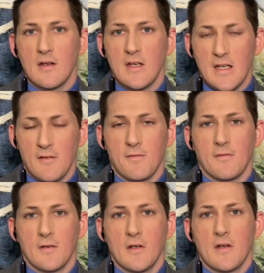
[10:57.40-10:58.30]
If
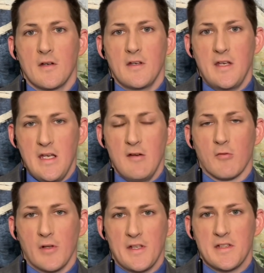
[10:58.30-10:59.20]
he
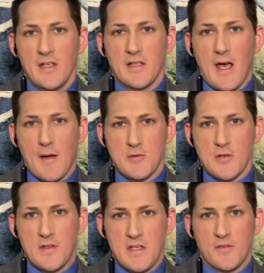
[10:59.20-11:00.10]
really did capture
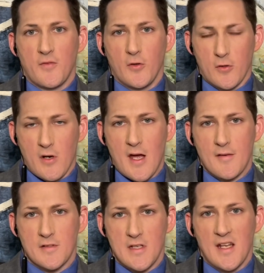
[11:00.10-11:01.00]
these
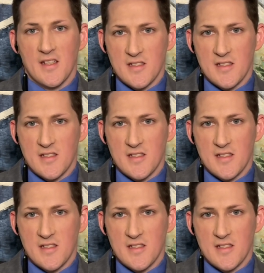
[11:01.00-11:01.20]
photographs and his